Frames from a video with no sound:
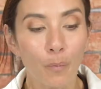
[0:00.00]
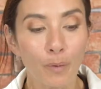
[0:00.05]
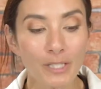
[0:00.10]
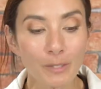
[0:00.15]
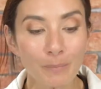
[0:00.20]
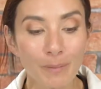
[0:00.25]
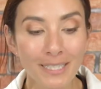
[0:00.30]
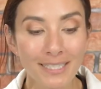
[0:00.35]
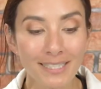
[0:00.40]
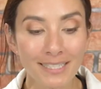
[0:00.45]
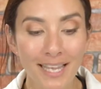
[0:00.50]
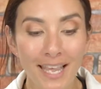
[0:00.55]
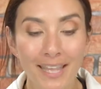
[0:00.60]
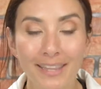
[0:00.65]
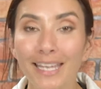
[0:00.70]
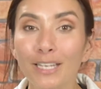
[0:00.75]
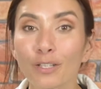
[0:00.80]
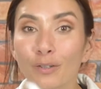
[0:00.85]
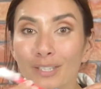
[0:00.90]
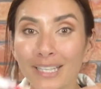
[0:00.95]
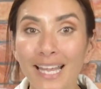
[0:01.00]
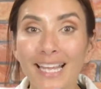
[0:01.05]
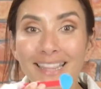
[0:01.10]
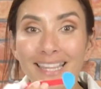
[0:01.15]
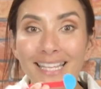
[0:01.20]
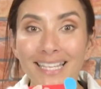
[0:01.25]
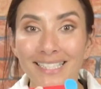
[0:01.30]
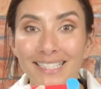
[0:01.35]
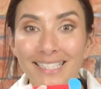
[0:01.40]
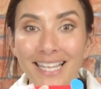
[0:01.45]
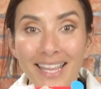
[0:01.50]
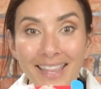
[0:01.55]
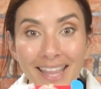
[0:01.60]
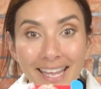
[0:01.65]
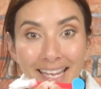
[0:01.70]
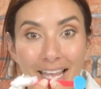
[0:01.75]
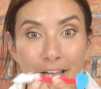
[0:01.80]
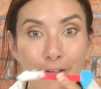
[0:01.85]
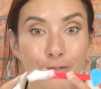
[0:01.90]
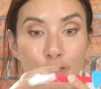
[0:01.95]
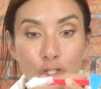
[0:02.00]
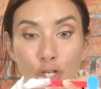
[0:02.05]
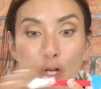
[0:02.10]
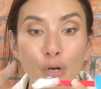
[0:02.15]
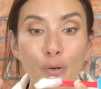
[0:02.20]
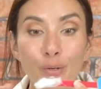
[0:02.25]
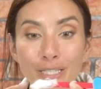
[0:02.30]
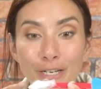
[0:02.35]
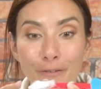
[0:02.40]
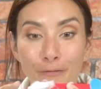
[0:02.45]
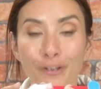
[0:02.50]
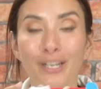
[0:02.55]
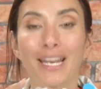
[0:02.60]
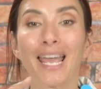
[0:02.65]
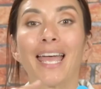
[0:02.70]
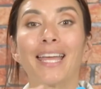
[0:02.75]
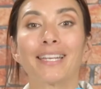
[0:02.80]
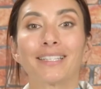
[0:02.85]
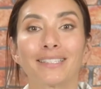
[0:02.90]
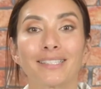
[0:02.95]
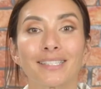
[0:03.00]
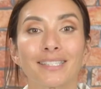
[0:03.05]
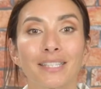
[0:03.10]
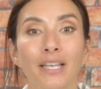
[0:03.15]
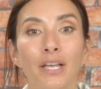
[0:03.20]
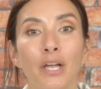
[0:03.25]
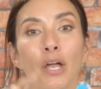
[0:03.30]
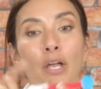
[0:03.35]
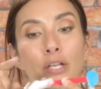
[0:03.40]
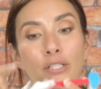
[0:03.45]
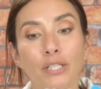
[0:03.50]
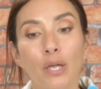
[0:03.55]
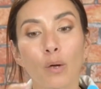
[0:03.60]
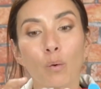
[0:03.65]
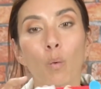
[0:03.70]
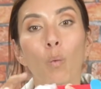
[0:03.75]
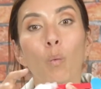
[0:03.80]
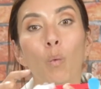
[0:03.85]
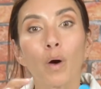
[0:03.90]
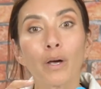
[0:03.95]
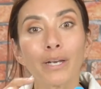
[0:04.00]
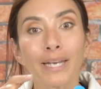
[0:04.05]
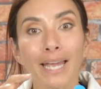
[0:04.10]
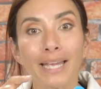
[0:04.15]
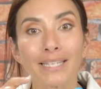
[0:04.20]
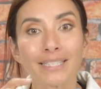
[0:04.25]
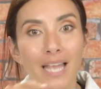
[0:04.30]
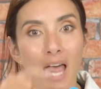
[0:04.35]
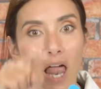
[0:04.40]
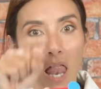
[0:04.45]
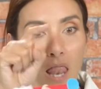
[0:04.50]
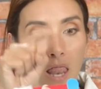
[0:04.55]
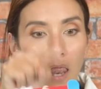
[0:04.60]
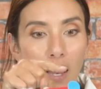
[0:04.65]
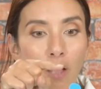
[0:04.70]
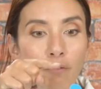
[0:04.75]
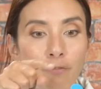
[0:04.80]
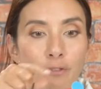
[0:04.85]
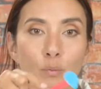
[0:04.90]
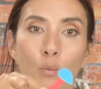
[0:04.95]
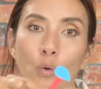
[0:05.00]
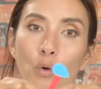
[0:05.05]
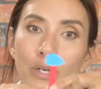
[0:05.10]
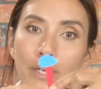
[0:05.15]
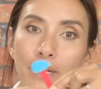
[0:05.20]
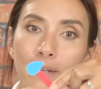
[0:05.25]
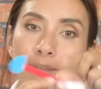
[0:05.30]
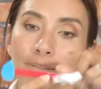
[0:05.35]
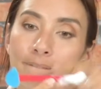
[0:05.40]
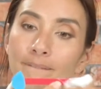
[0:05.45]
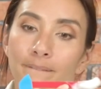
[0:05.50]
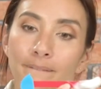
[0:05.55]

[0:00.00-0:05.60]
which means they look like this and they have 2 different ends. So one end loves water,